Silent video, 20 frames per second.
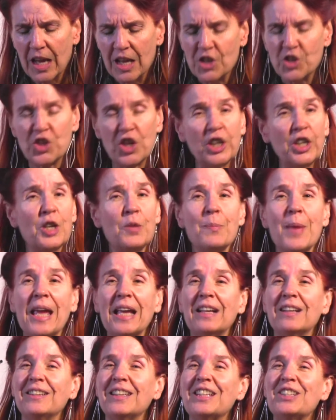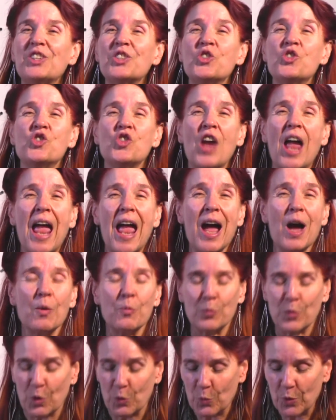She could make a little
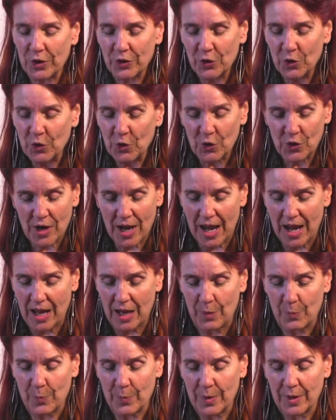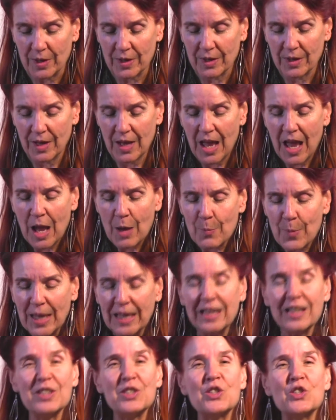jam with her name,
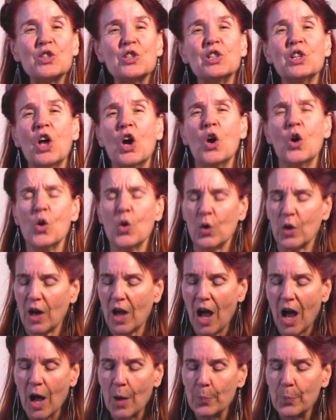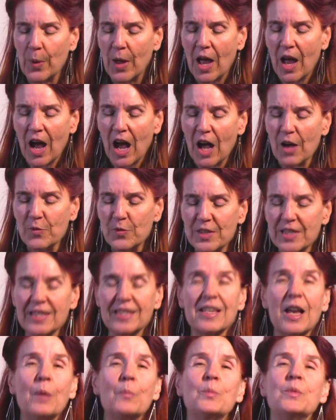make a slow cup of
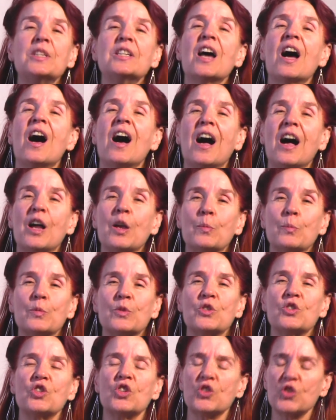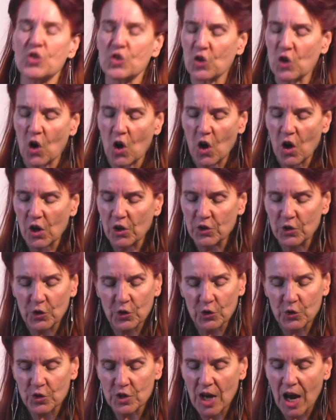sometimes to scald
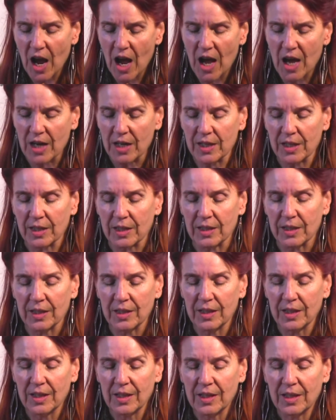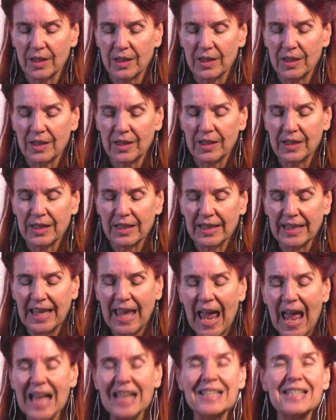her tongue,
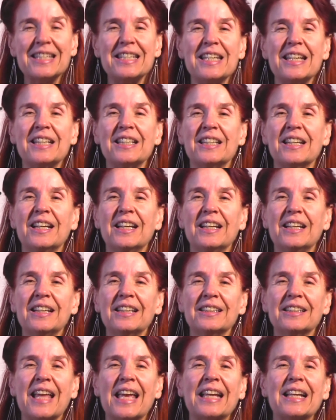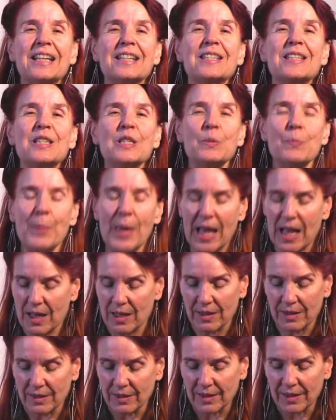cast it like a
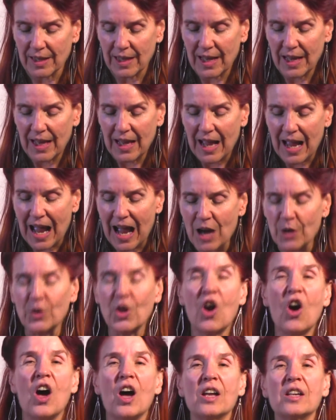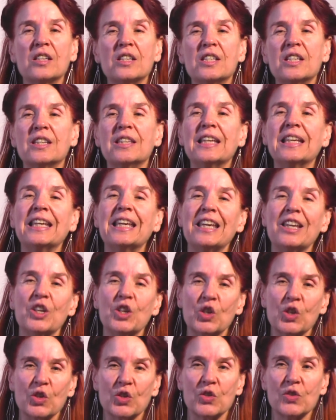spell out onto the
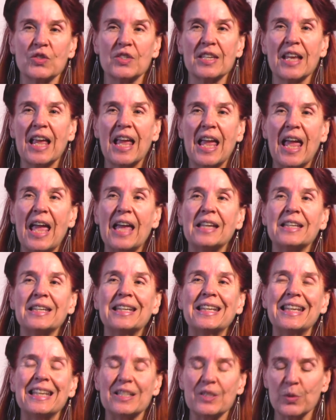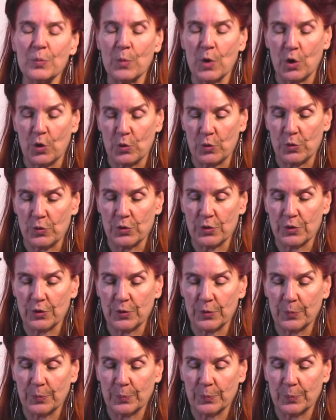gears and gizmos.